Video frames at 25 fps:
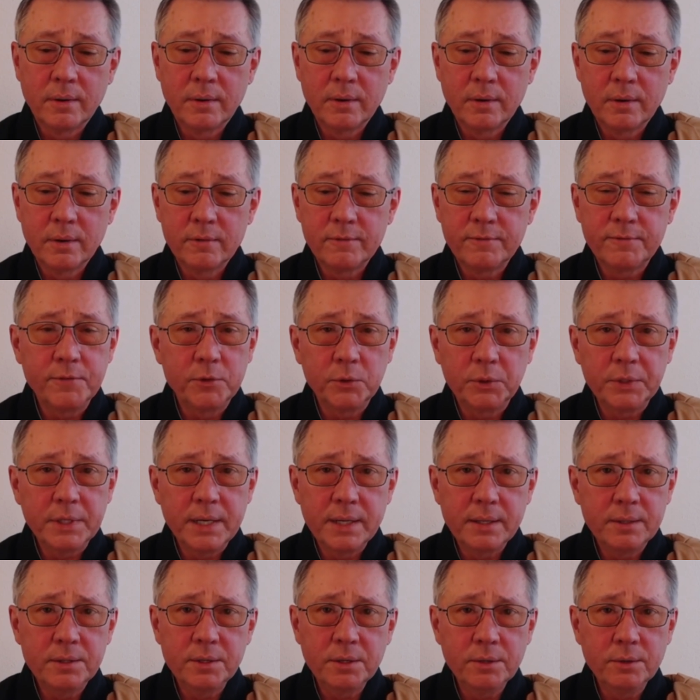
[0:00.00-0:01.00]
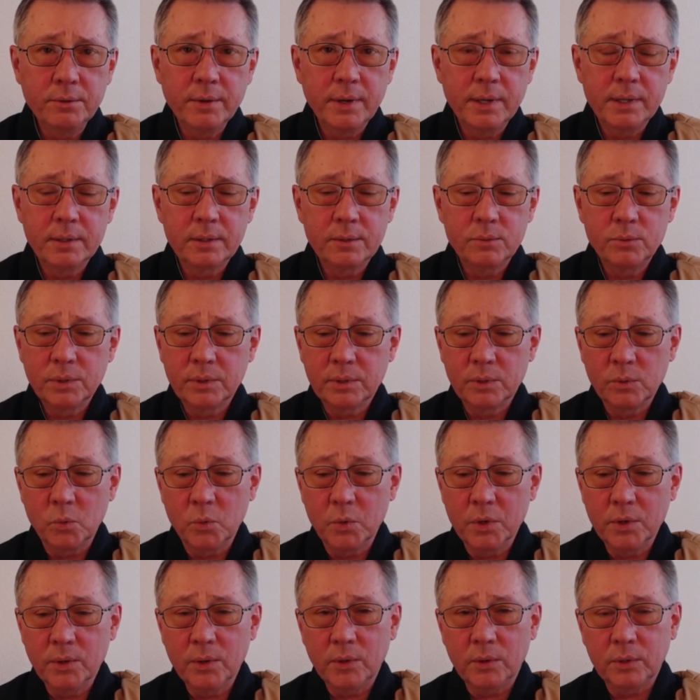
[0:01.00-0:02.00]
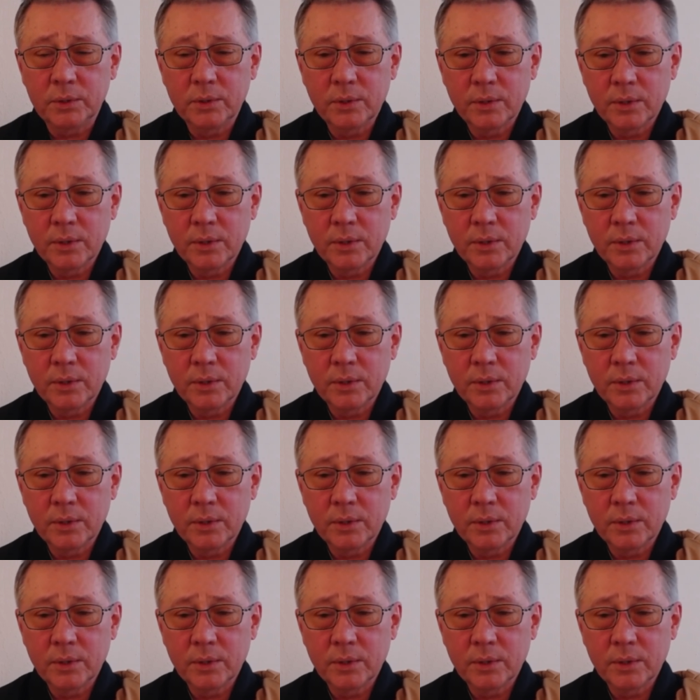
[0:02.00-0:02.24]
fully integrated with the world.